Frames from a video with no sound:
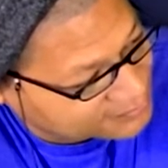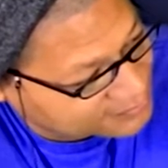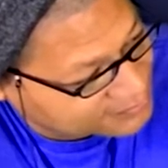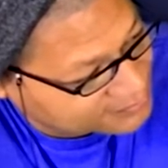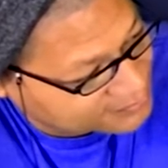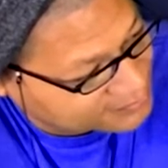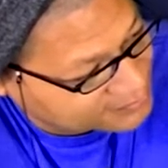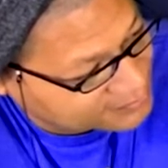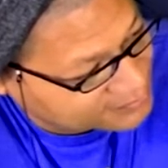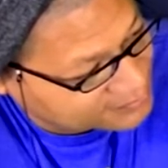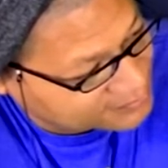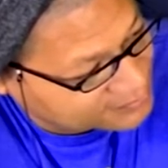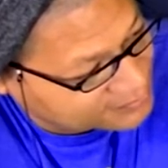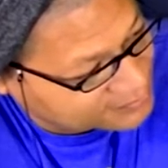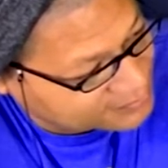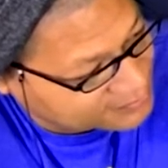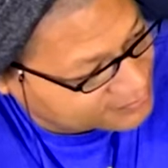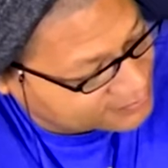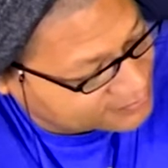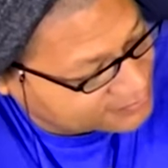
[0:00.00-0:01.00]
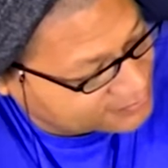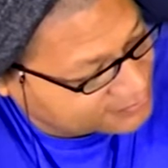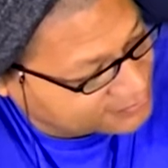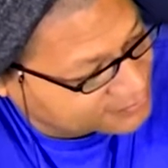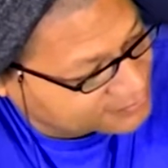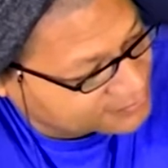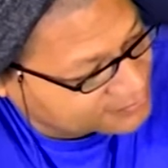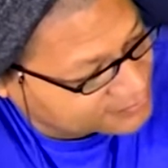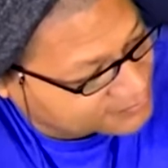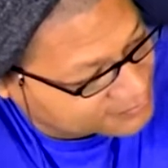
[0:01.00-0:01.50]

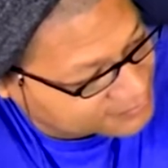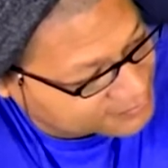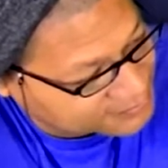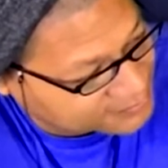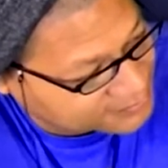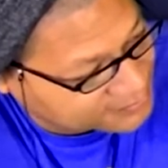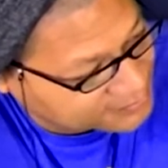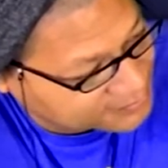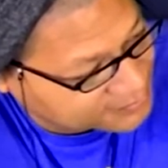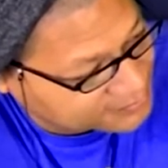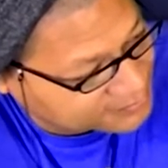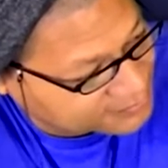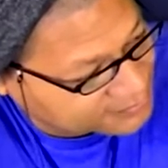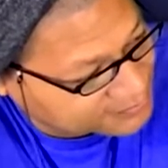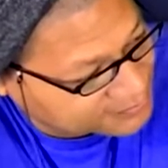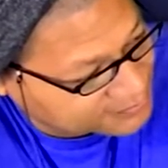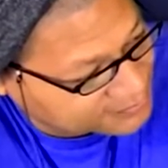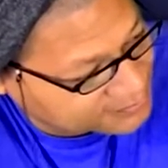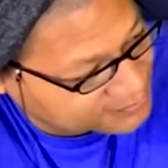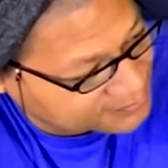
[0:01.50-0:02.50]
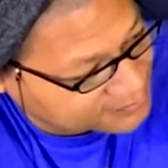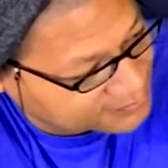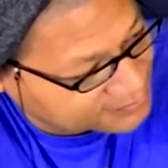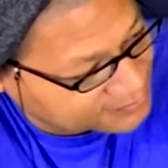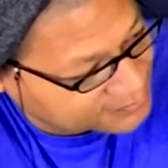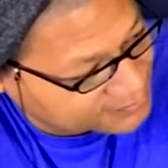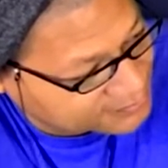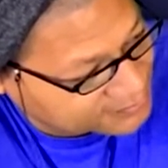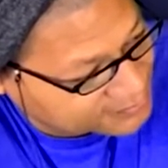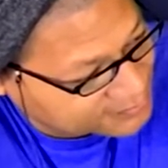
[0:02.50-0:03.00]

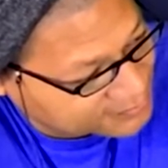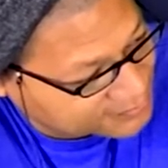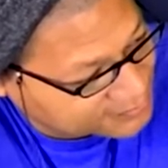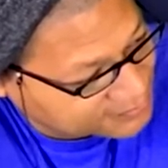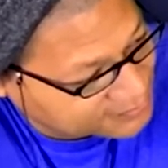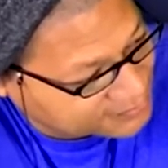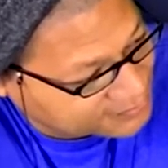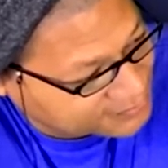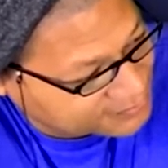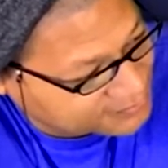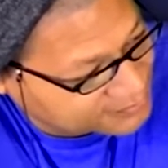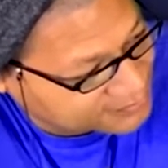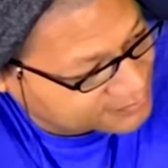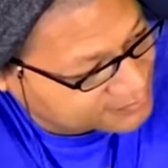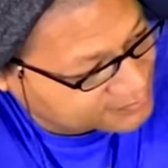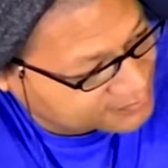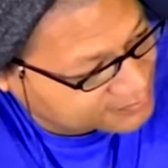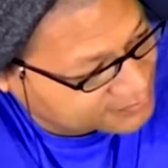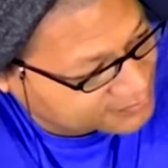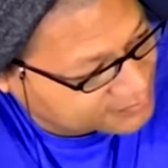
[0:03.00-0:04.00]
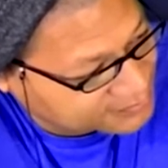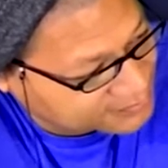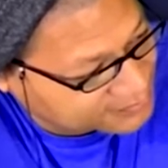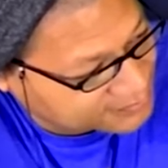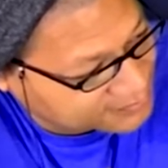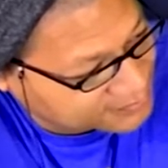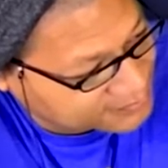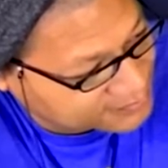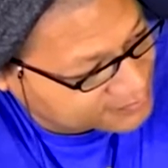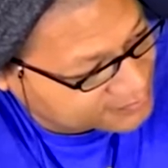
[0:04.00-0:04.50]

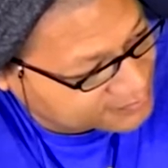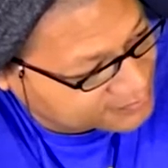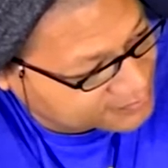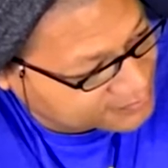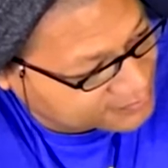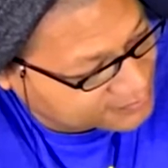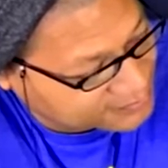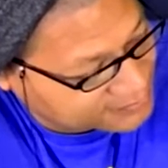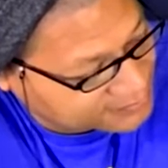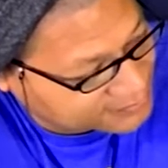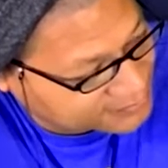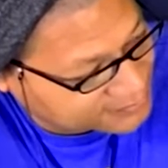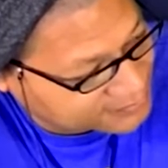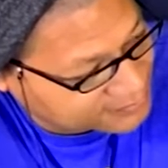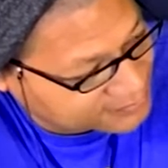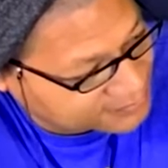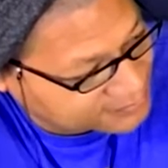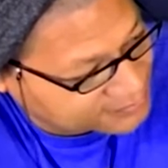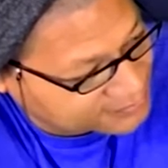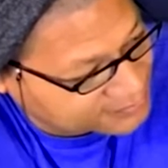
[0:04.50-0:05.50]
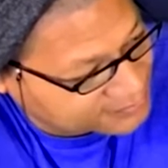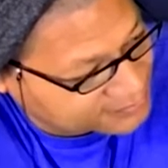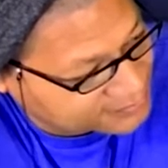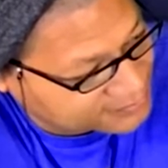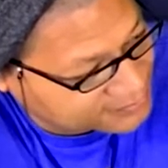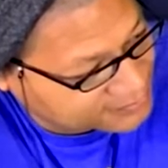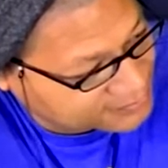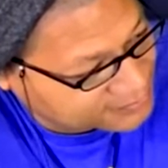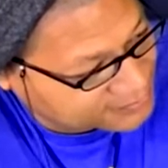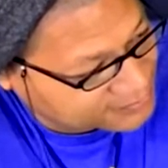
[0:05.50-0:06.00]

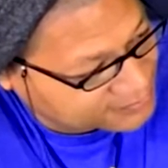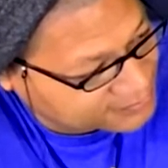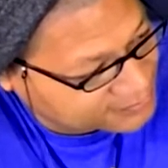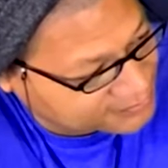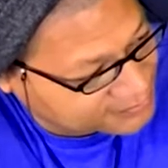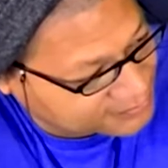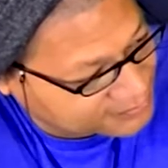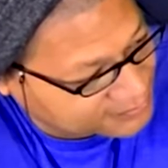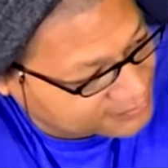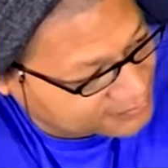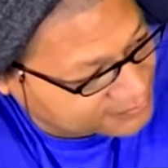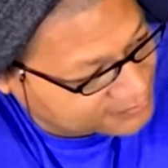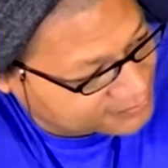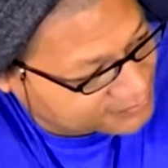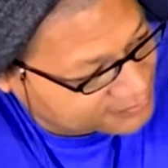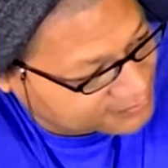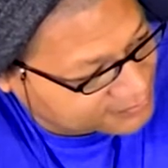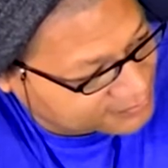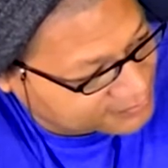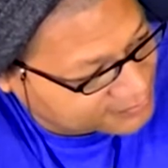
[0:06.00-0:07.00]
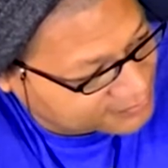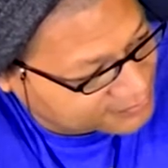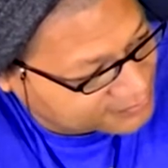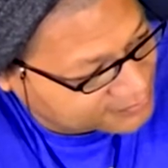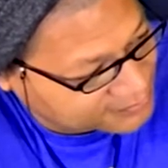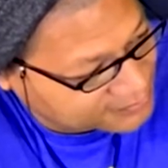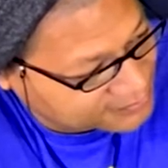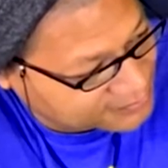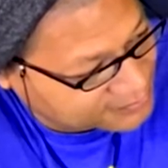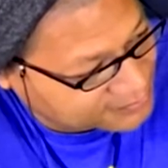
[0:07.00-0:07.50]

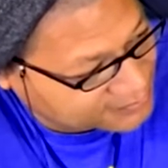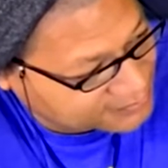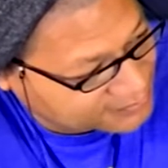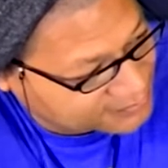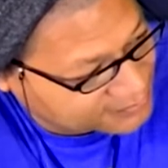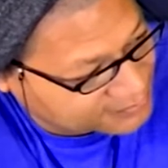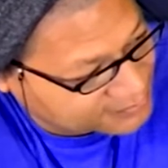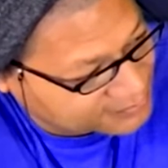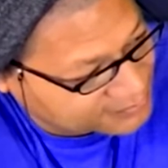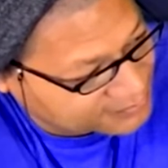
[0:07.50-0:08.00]
(silent)